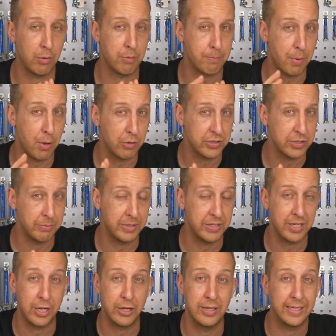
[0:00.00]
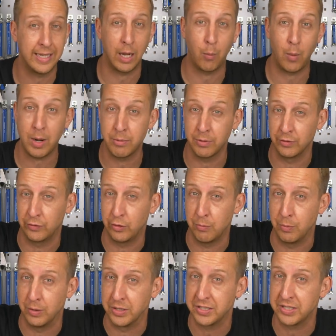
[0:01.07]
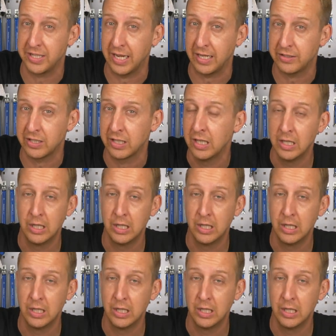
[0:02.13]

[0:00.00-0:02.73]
would possibly say you could get away with a 2.6.